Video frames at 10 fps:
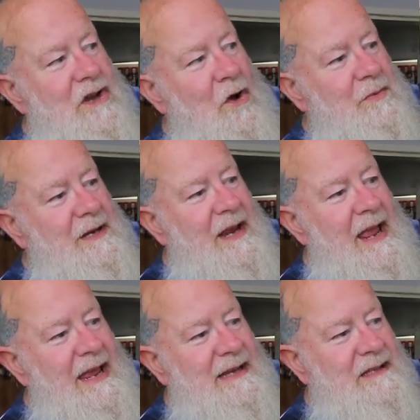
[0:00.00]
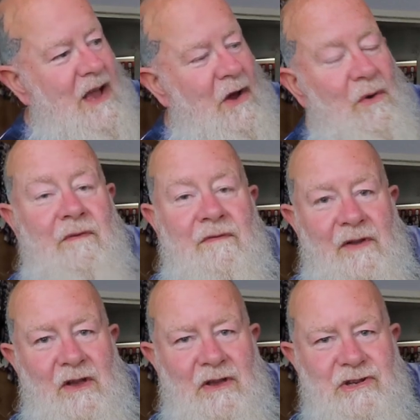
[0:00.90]
sculpted his own
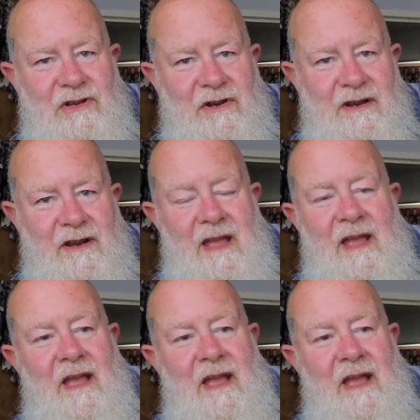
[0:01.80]
version